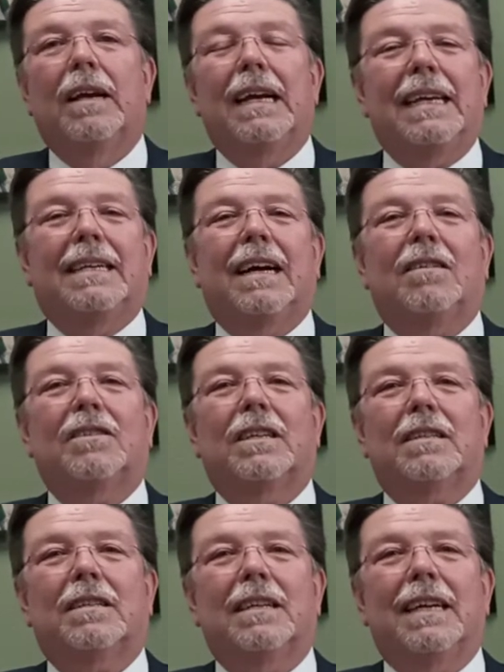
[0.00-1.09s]
He tells
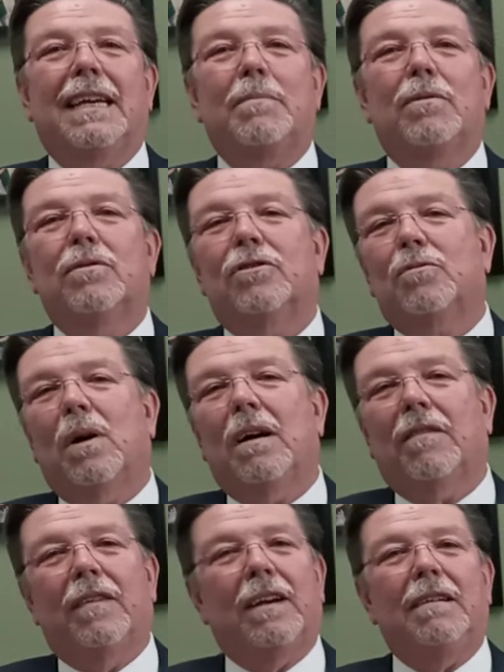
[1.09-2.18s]
us in Hebrews
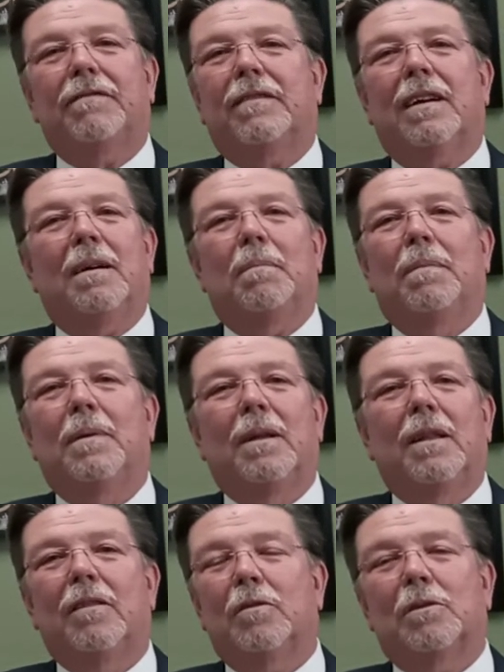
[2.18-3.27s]
12 lift up
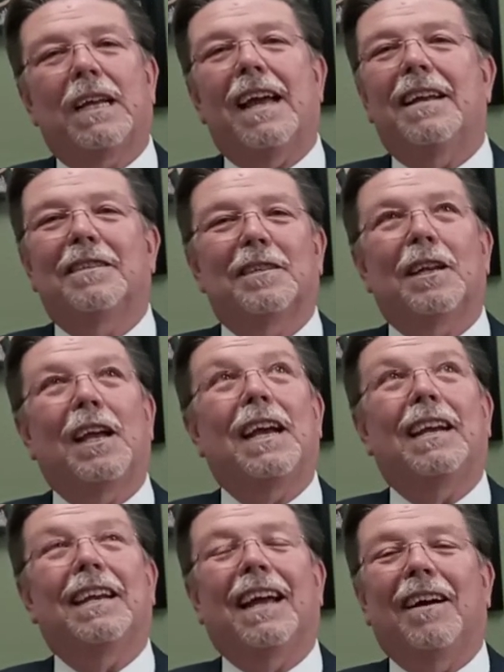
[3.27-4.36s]
those hands that
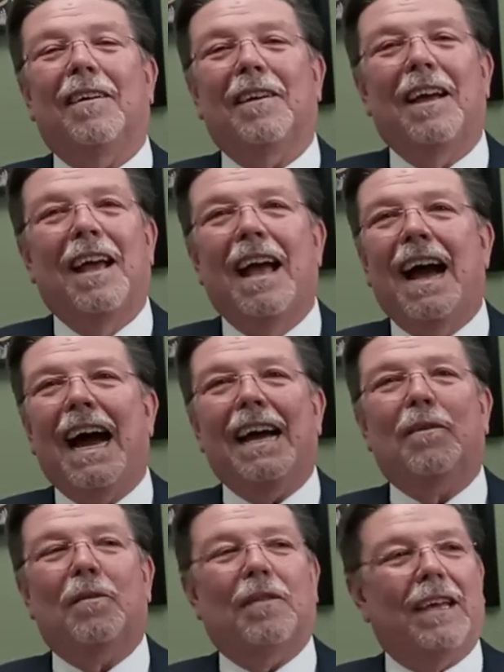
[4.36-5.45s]
hang down. I
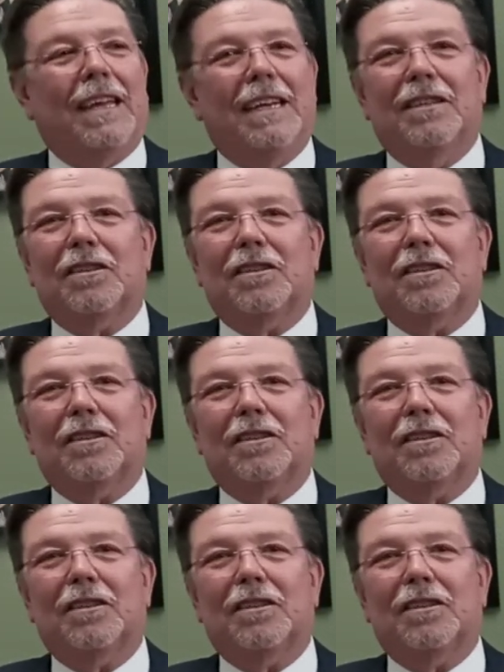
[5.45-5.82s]
don't think he